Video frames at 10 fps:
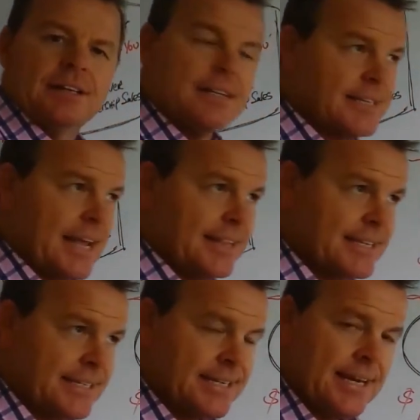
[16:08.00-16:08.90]
As I said,
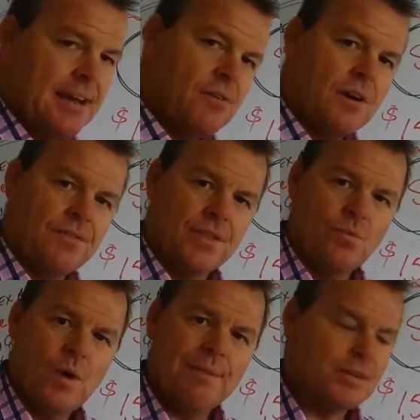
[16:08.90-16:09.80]
this isn't out over
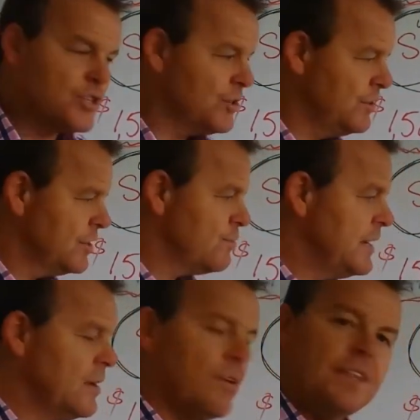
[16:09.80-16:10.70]
the web. As soon as
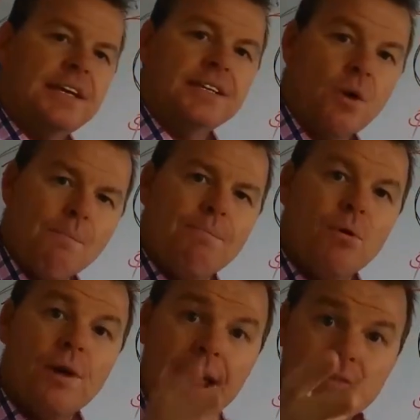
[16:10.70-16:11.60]
we got these on
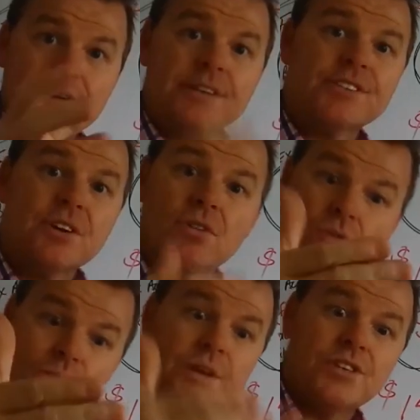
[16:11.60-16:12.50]
board, our Inner
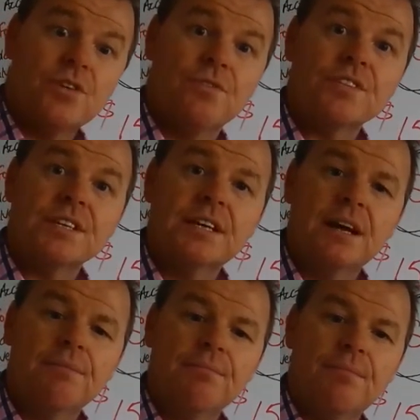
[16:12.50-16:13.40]
Circle, which
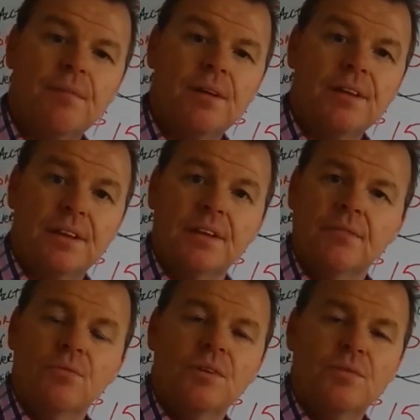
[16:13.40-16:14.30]
obviously, well,
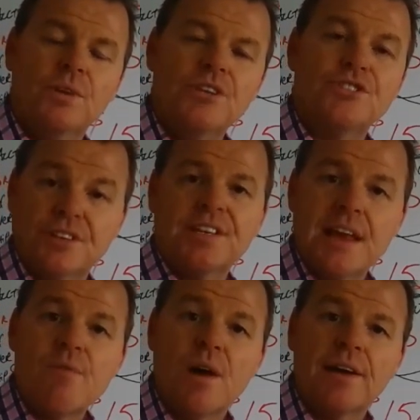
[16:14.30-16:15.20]
you should
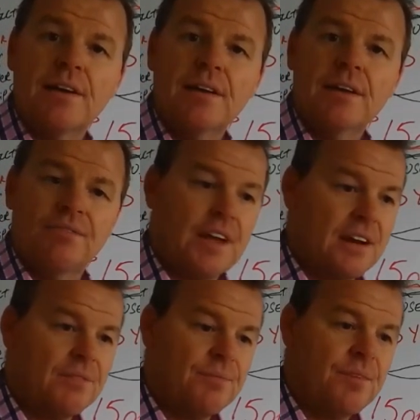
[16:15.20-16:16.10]
take one. In
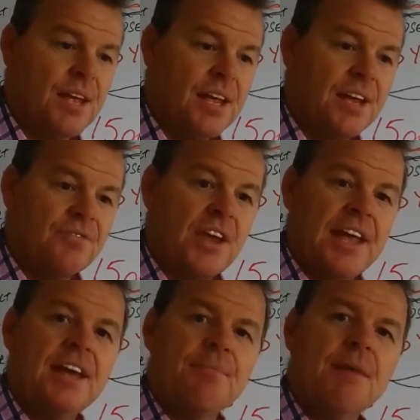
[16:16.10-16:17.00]
fact, if you're
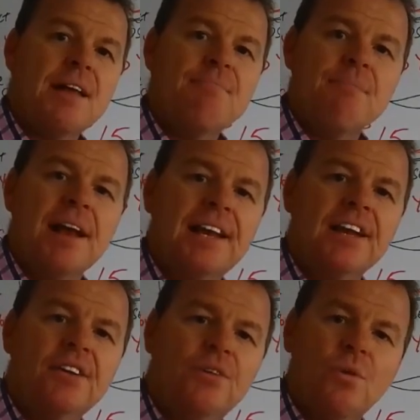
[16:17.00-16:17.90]
here to make
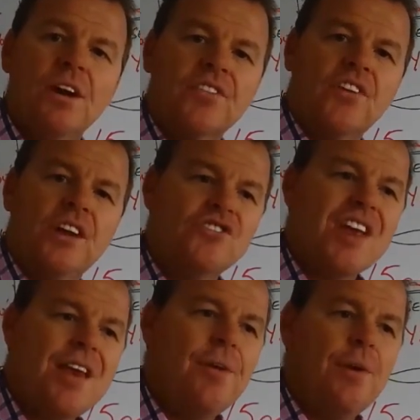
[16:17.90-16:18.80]
money and you want to see a
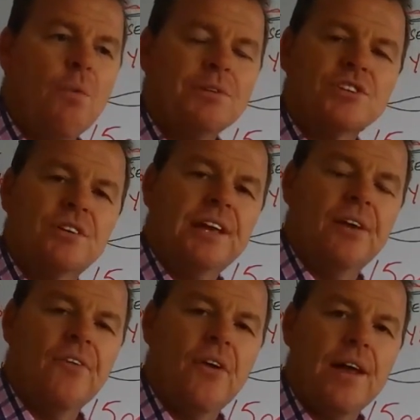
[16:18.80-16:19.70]
genuine
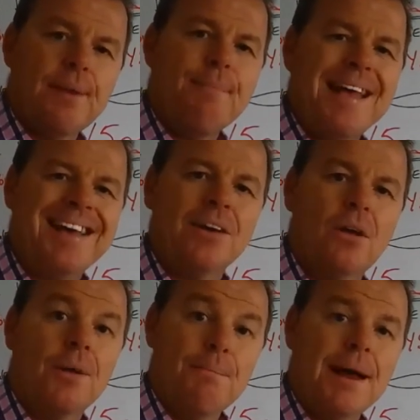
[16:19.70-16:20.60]
opportunity online to make a
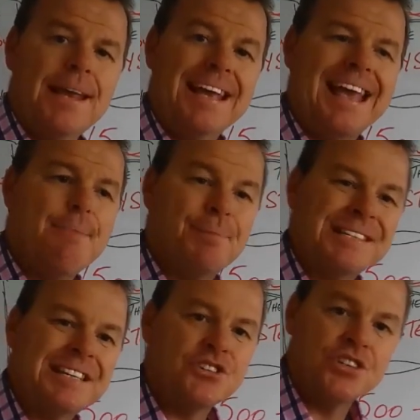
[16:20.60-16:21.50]
lot of money and get
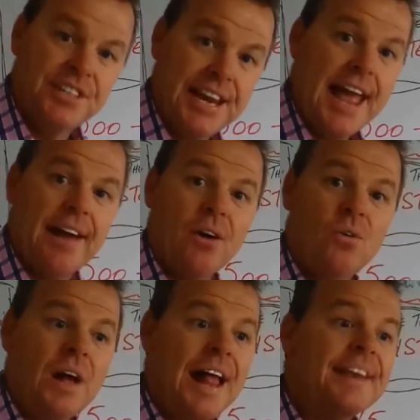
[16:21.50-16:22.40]
positioned
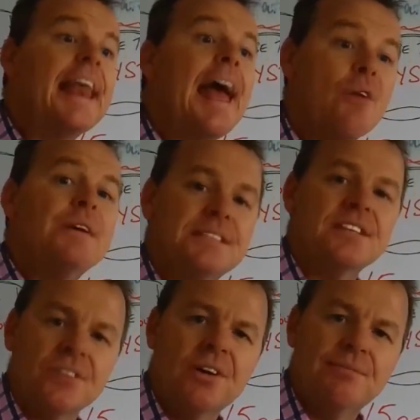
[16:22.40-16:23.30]
now is
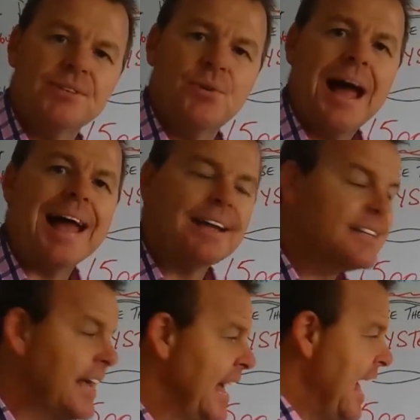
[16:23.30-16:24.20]
the time to
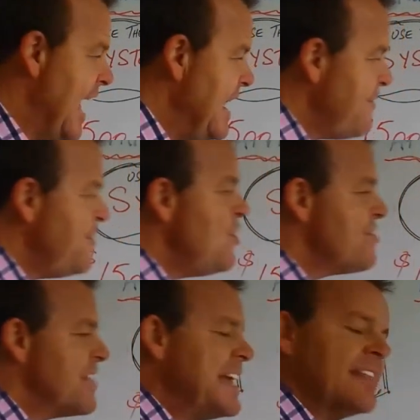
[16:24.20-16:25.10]
act. And if
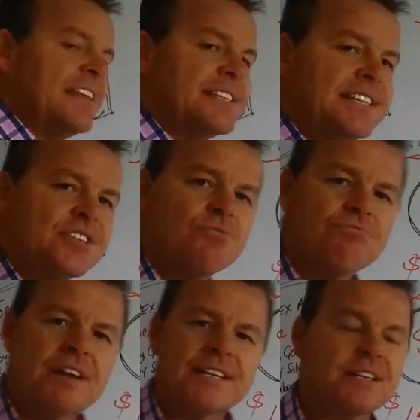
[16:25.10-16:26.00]
you think this is a
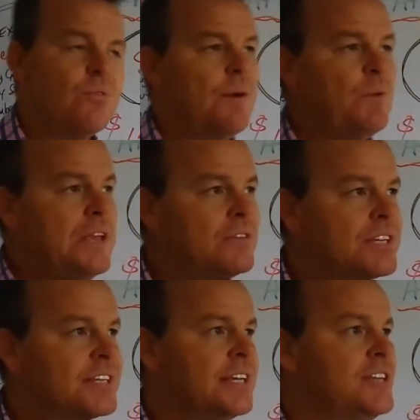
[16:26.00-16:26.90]
risk, look, when we
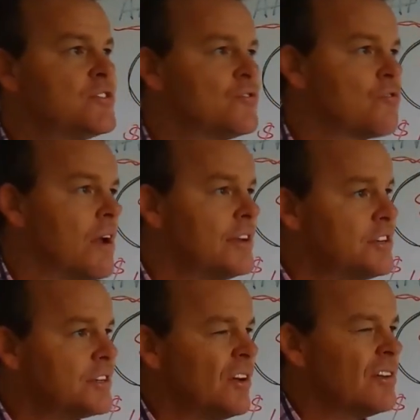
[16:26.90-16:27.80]
used to teach and trade,
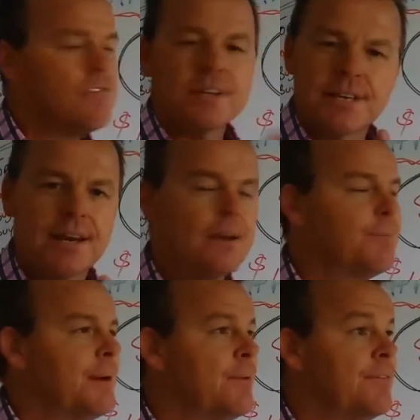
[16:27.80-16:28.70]
just digress a
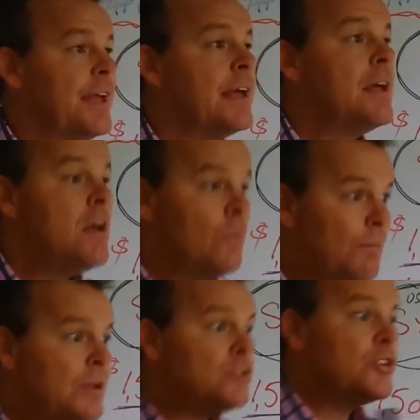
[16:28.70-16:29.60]
little bit with you here.
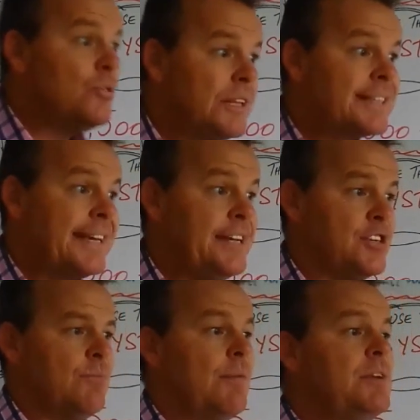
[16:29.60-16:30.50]
When we used to do the
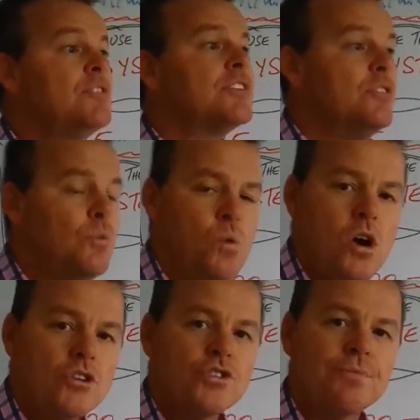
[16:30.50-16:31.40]
teaching, when we used to do the
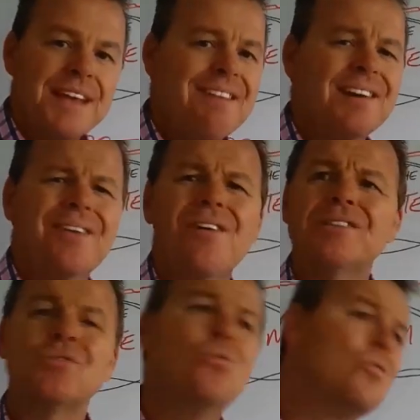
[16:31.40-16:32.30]
workshops, Aaron and
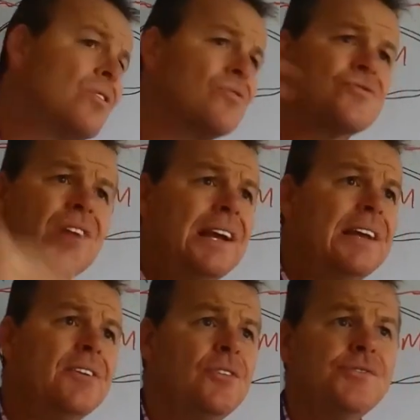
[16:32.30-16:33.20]
I toured
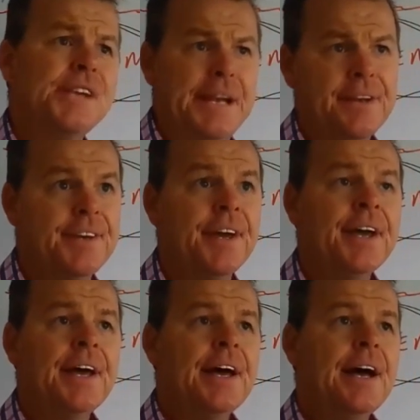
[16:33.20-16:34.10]
Australia and New Zealand
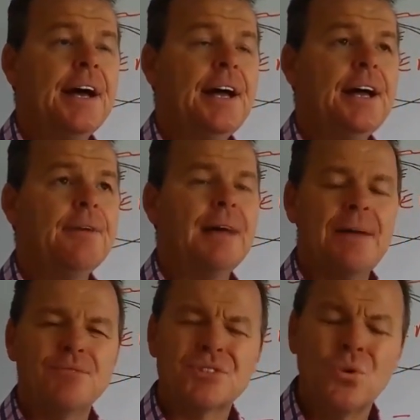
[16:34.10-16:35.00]

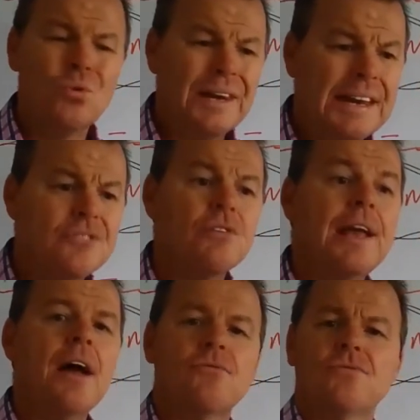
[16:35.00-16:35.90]
and taught
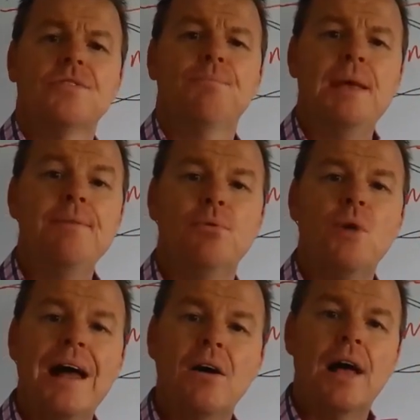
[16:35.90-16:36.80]
literally hundreds of
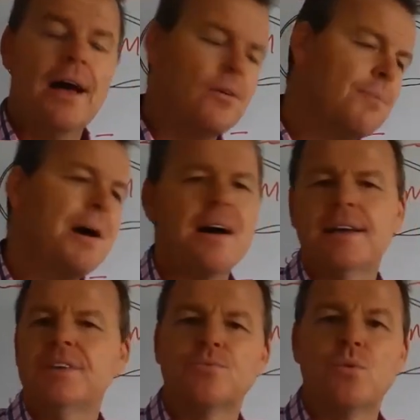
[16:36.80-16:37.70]
people how the
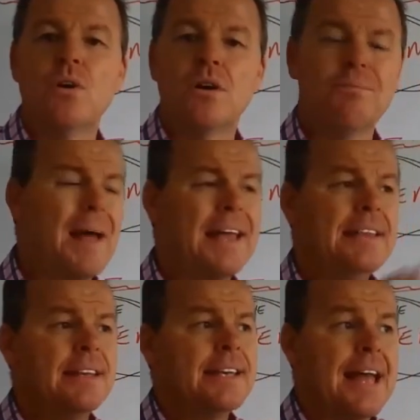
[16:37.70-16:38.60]
markets work. Back
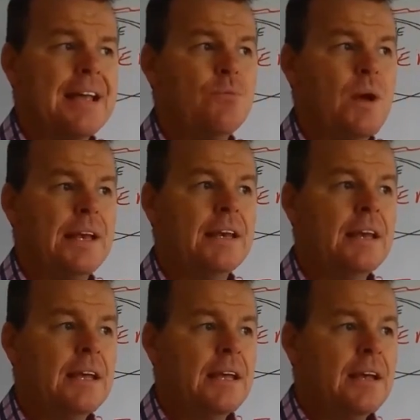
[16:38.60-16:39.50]
in the day when
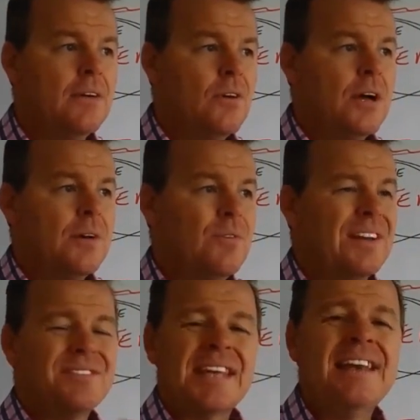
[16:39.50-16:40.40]

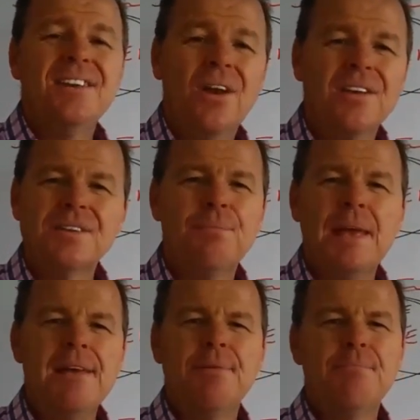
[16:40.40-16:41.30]
it's $10 a
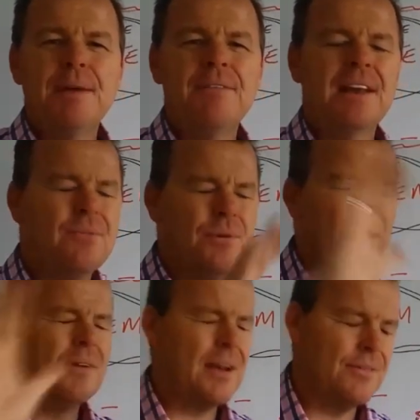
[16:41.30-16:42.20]
pip and big, we
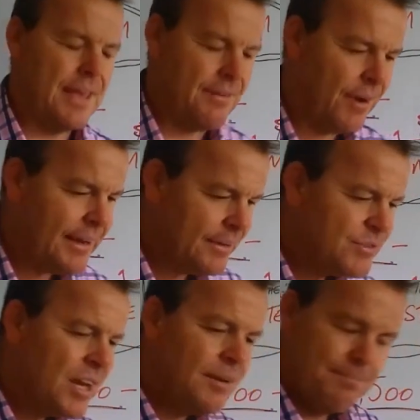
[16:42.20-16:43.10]
won't go there, right? It
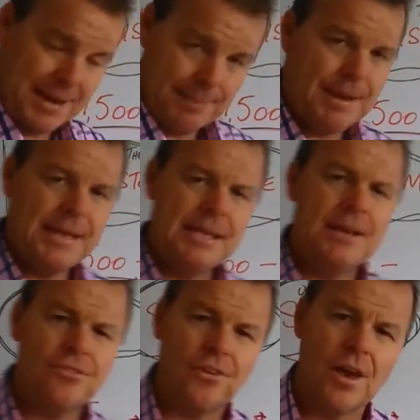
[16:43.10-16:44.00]
was many, many
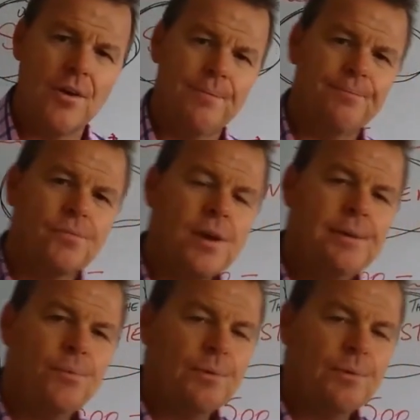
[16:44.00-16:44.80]
years ago, right?